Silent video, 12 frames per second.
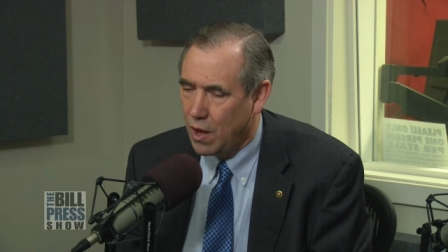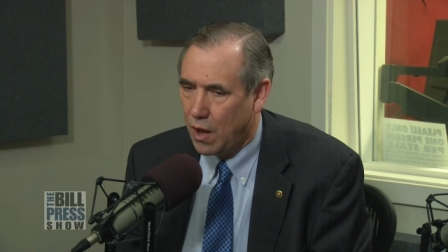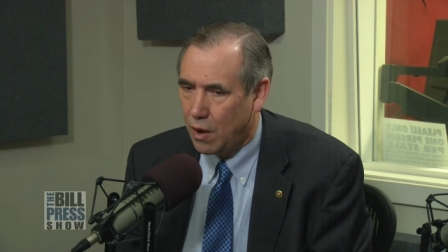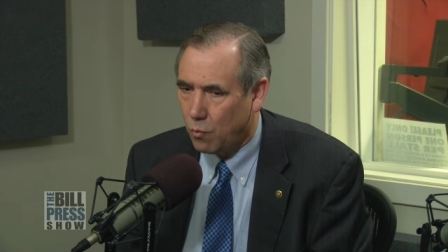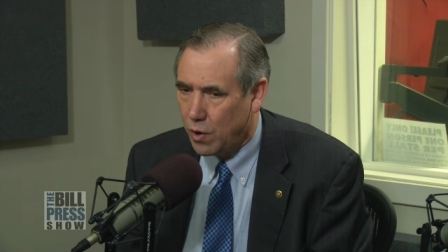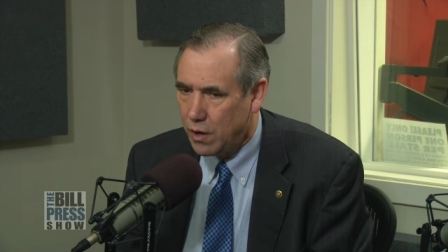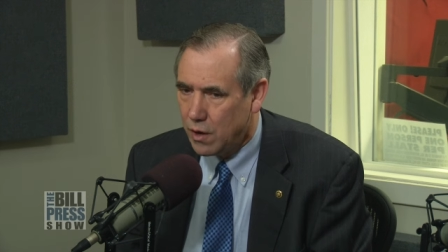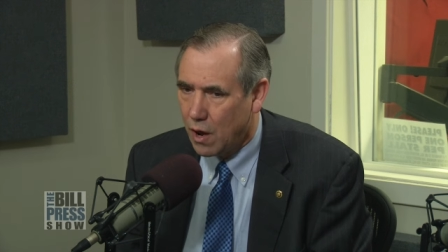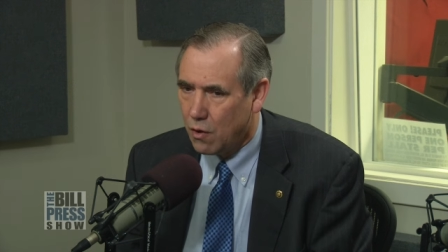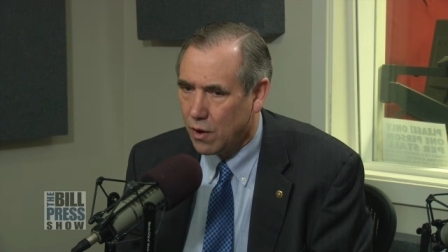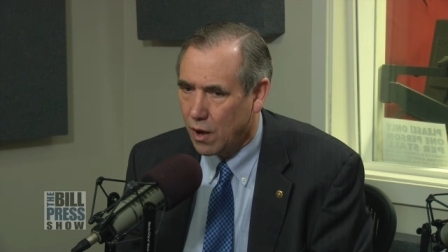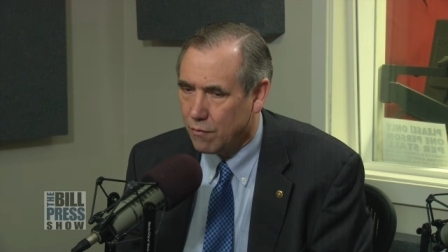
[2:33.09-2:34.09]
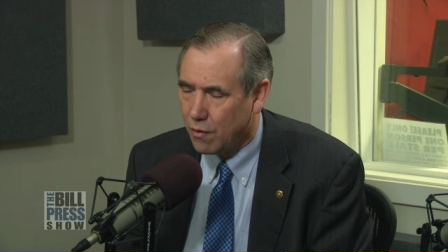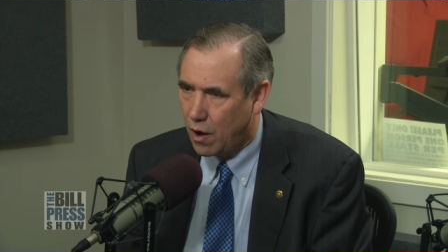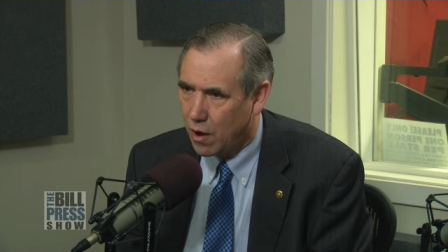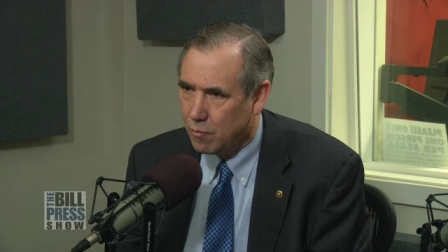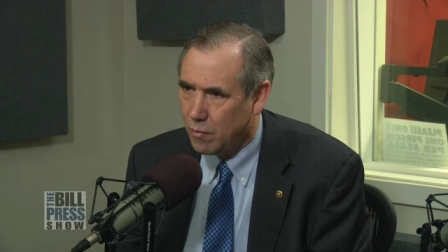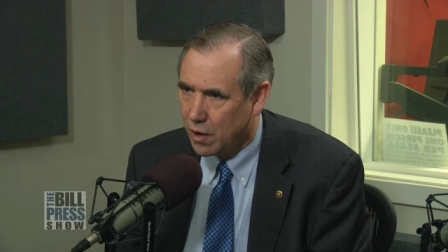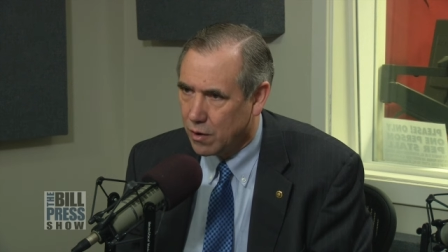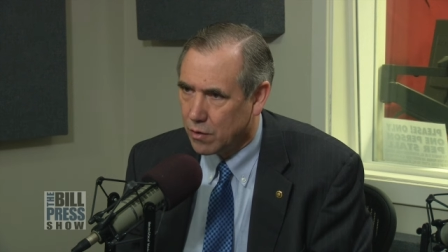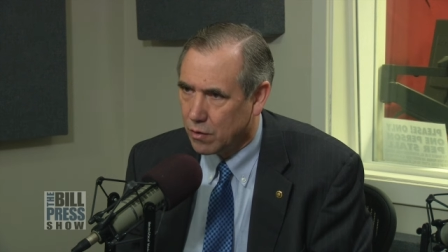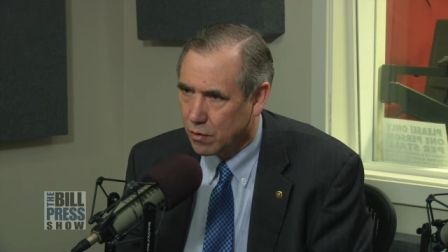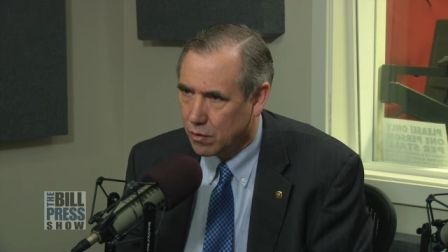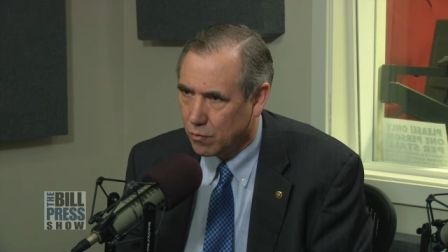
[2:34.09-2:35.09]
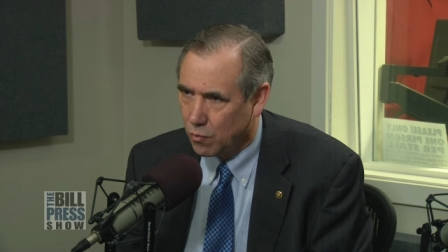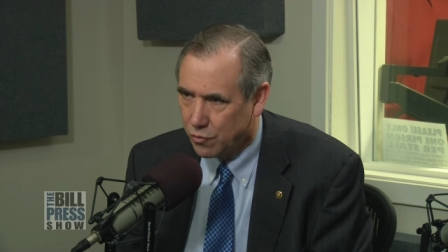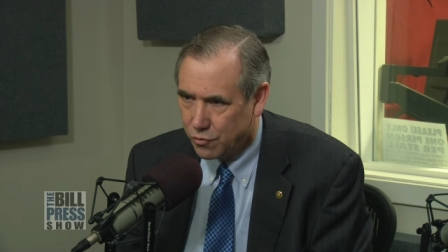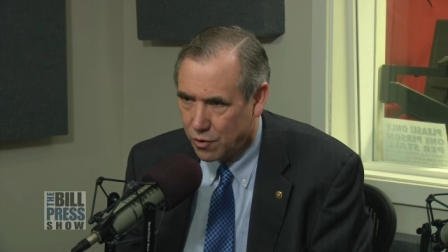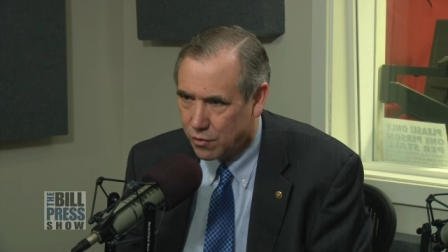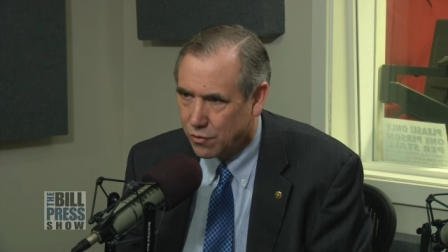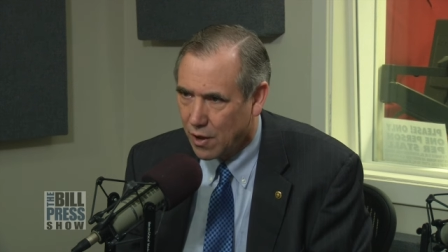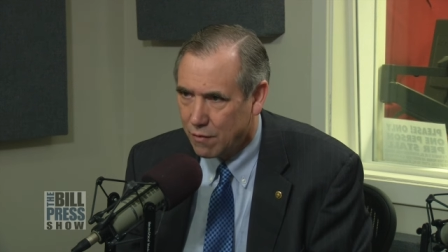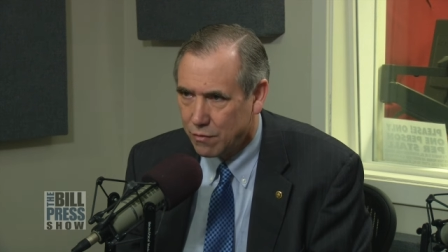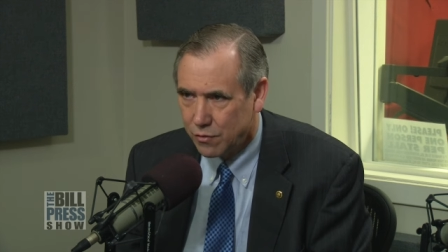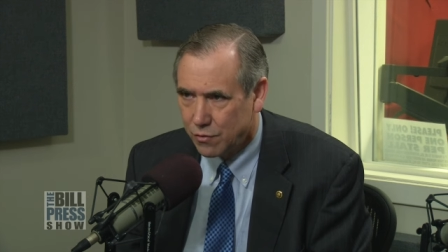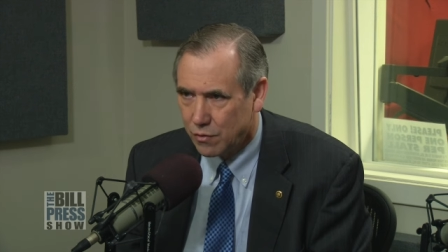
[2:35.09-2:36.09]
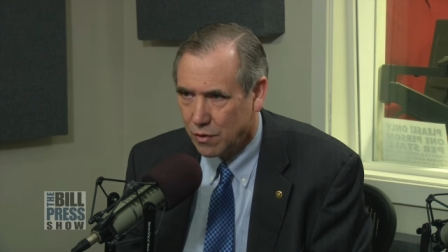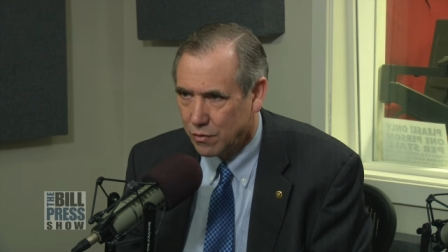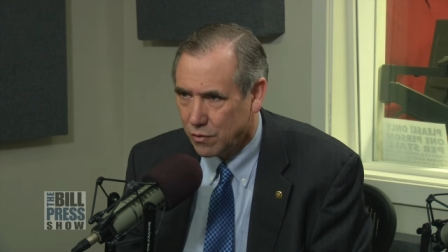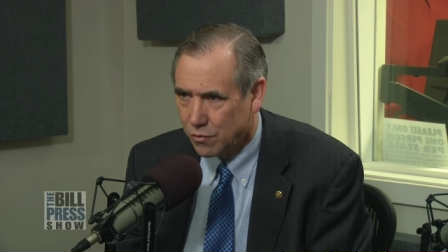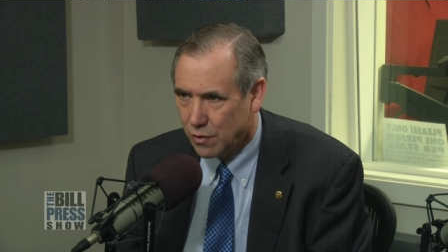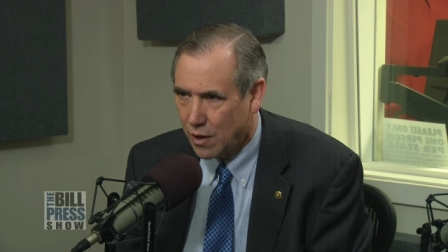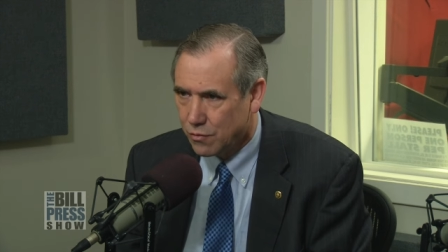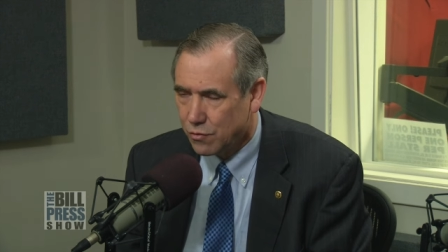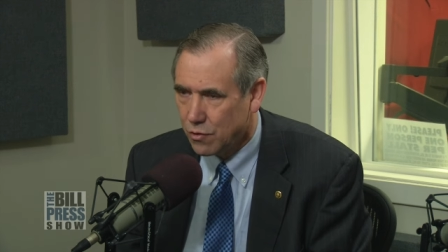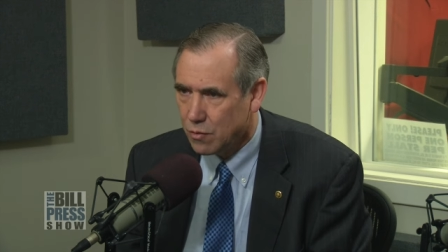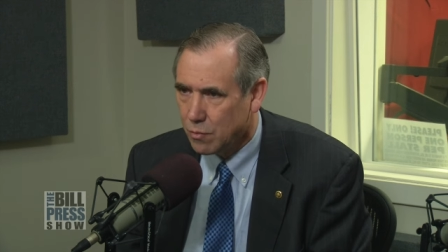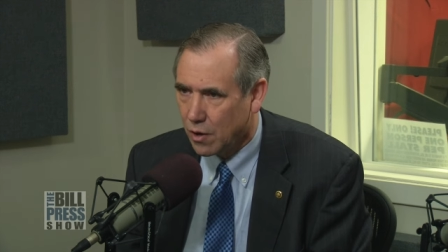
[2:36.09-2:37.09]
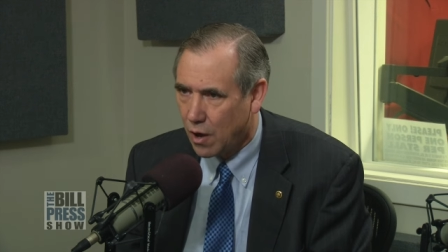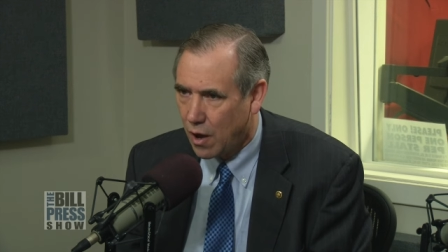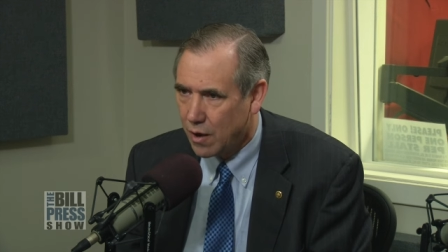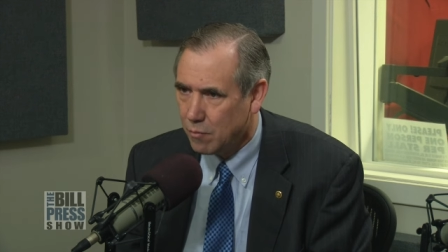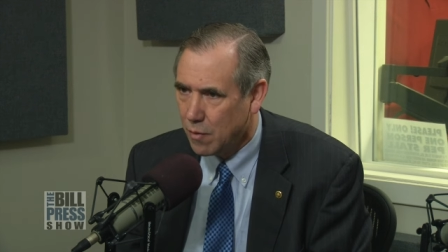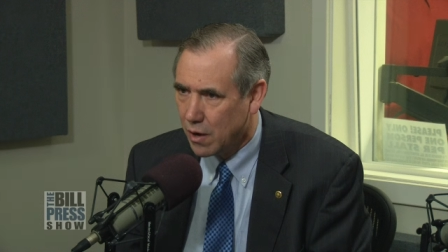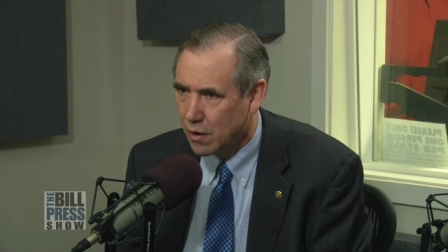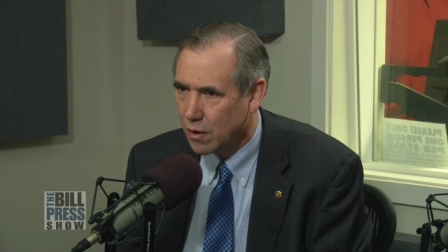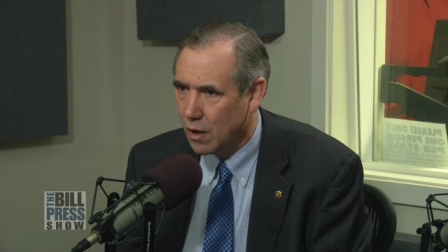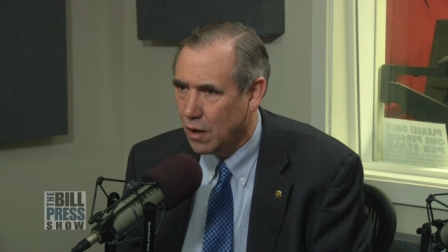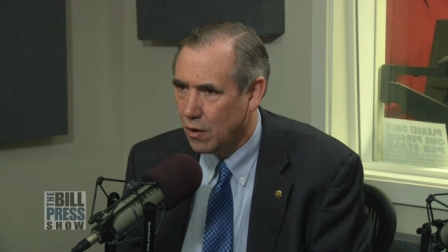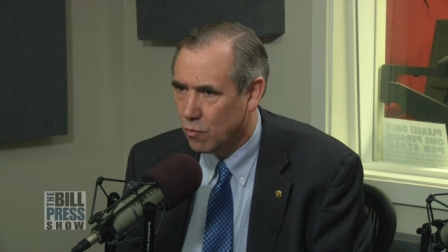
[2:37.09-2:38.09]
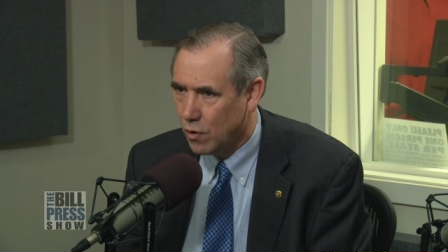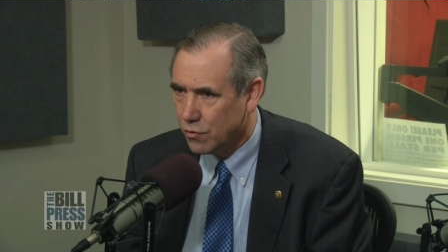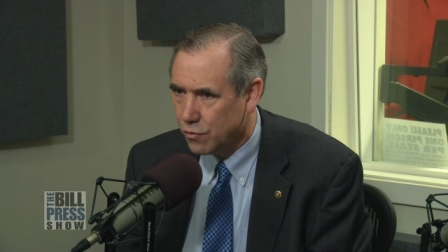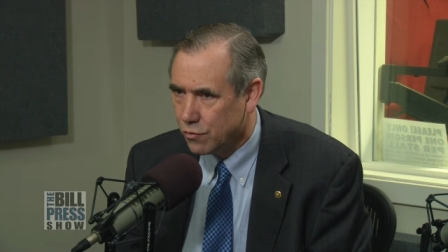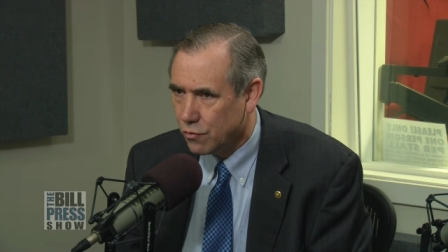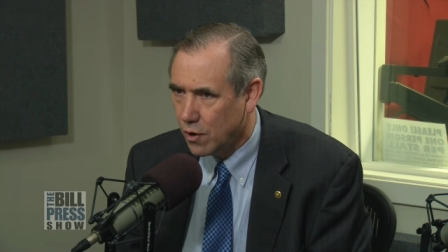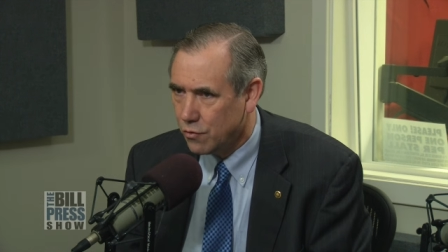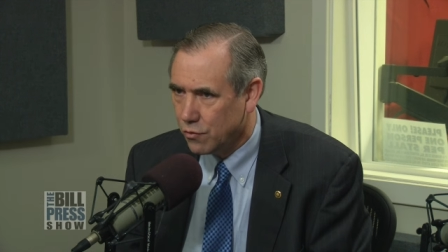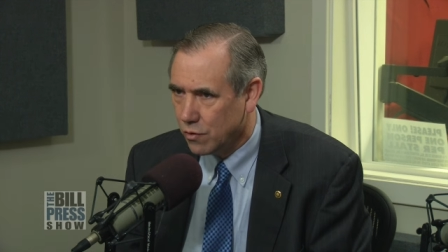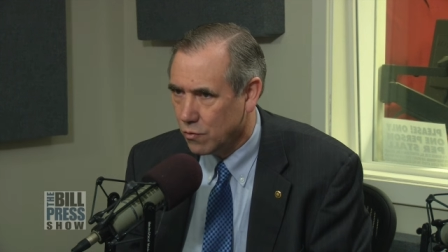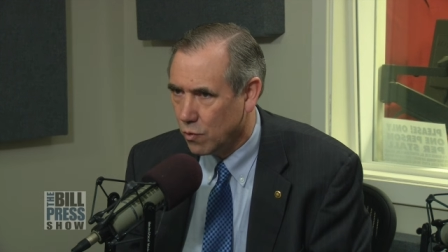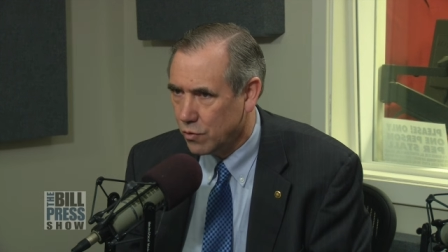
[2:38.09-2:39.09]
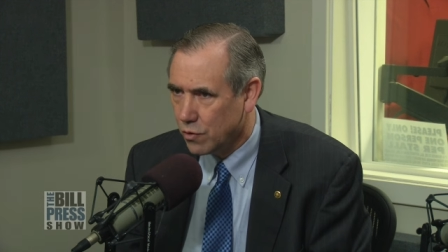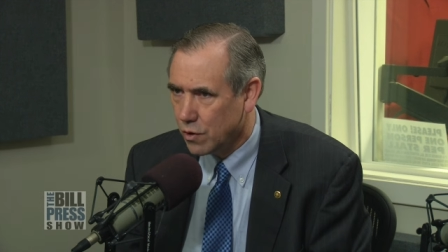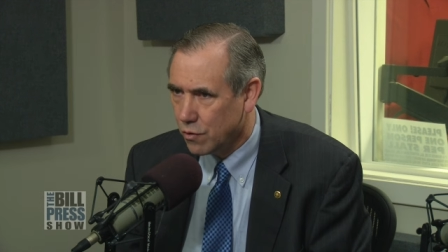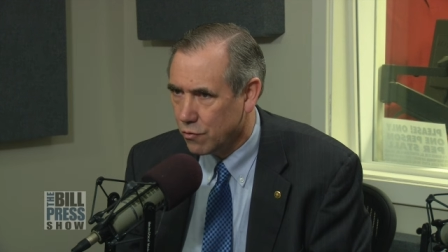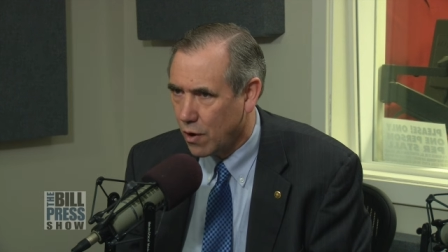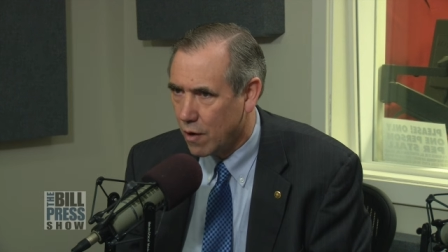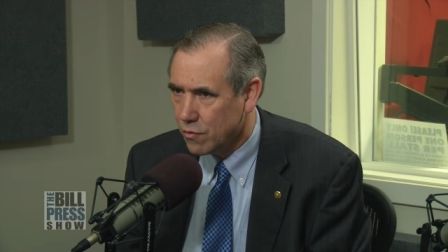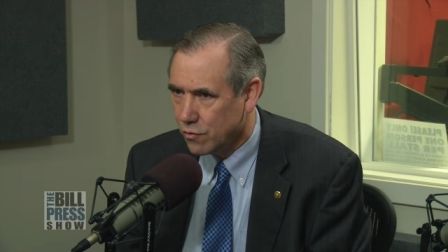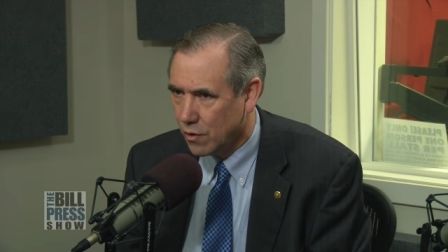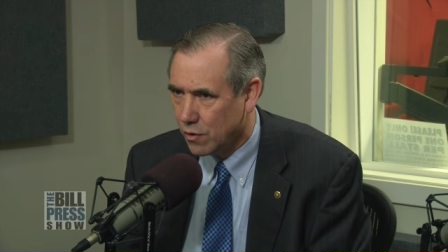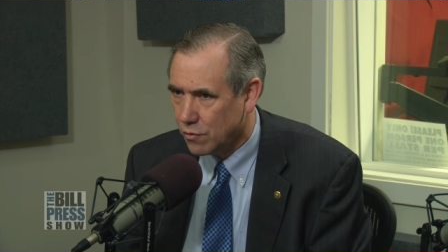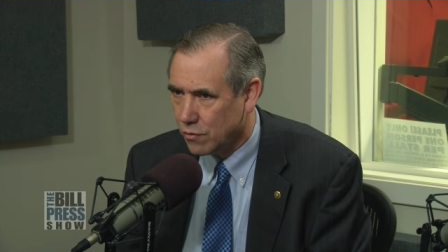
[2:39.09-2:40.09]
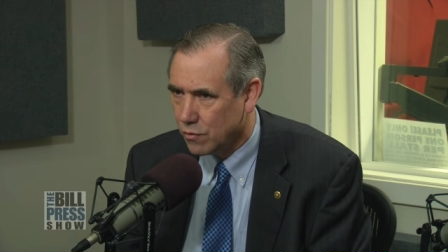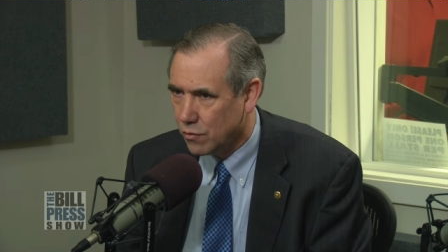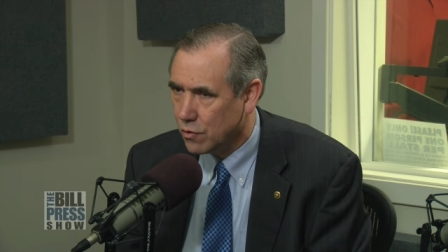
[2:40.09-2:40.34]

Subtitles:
And we now have automatic, we just have this in this last year, but automatic registration when you get a driver's license.